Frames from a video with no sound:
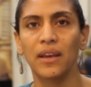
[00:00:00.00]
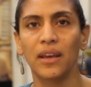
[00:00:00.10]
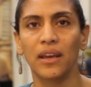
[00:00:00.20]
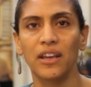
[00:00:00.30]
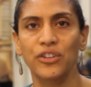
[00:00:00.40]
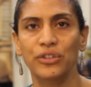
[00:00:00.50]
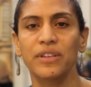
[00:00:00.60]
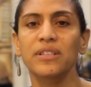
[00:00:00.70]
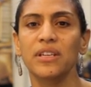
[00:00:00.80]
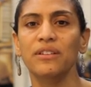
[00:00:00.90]
Each of these
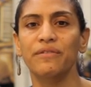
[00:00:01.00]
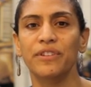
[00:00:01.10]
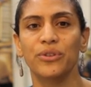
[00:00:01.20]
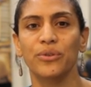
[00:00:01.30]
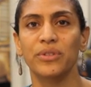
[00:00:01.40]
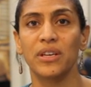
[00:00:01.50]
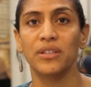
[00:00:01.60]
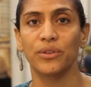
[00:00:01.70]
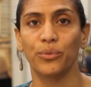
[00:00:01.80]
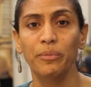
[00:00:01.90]
individuals is a
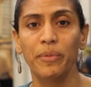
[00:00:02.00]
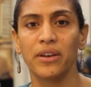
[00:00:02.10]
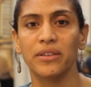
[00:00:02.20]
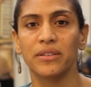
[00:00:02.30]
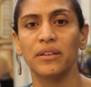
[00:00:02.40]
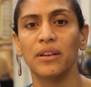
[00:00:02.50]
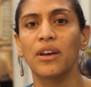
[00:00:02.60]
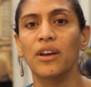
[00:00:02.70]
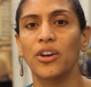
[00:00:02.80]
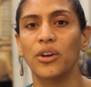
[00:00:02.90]
real person
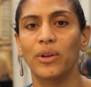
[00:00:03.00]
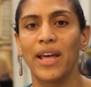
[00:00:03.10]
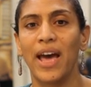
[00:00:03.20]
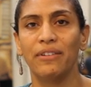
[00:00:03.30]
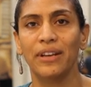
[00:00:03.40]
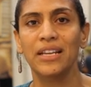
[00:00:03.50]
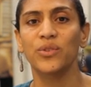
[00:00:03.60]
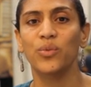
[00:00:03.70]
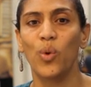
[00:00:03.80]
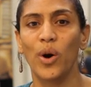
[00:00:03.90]
who will have at least
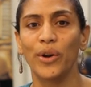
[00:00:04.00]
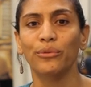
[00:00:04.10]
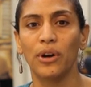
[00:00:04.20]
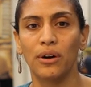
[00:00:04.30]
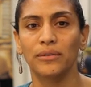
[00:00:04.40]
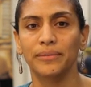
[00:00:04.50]
one role,